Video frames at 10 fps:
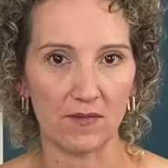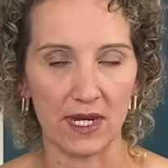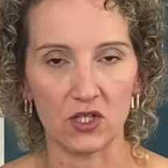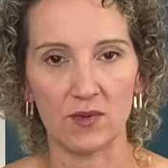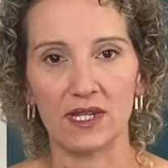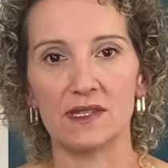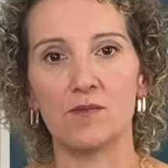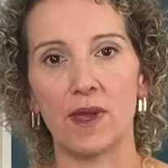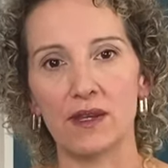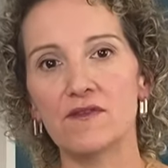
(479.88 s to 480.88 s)
management is
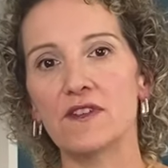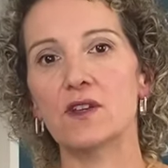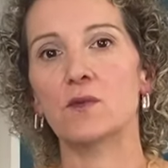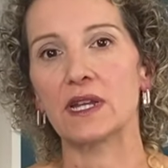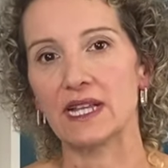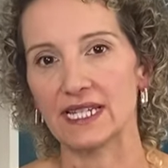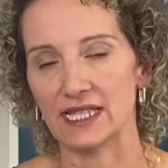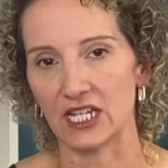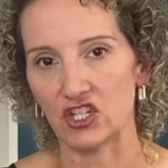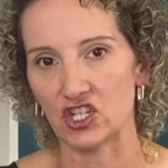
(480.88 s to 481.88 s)
benefit
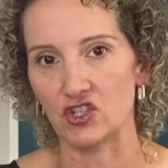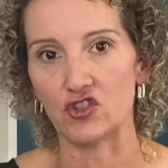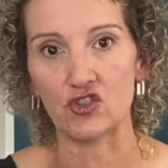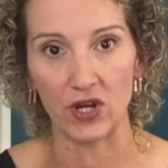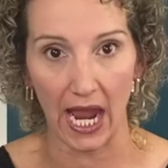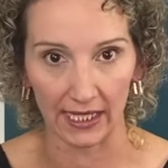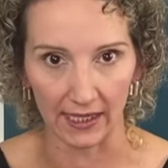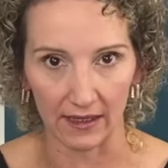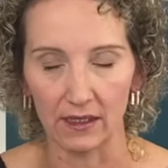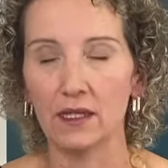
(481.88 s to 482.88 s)
realization
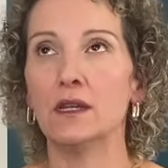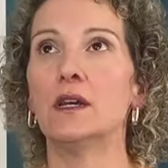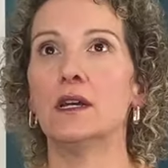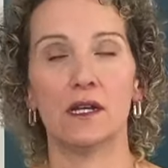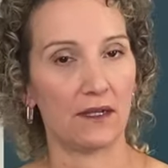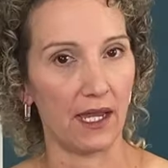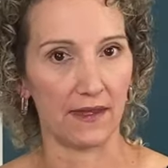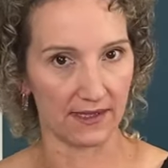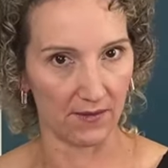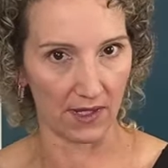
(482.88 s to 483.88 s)
tracking. Okay, that's a